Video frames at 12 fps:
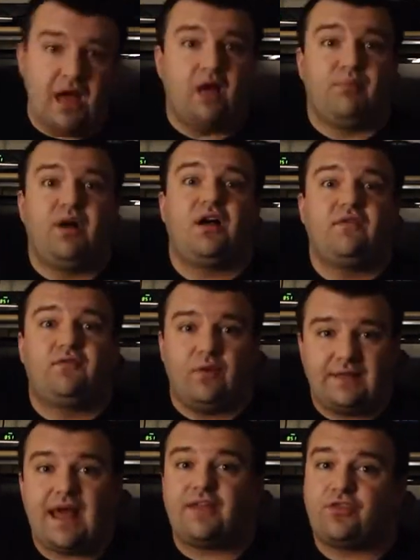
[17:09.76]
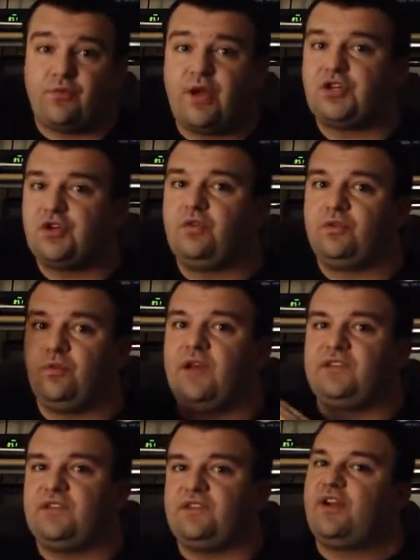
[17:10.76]
above what that threshold
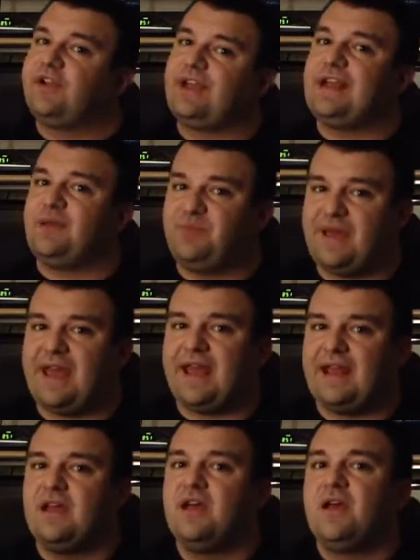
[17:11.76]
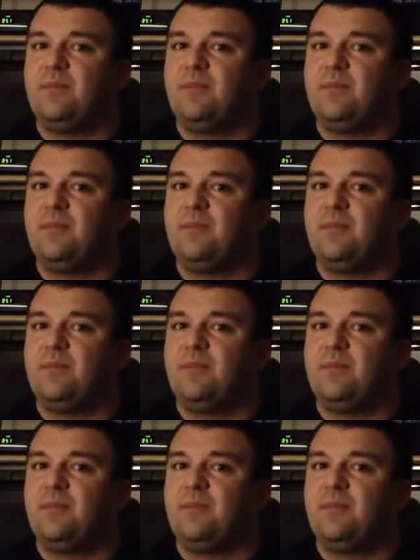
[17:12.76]
was to start getting paid.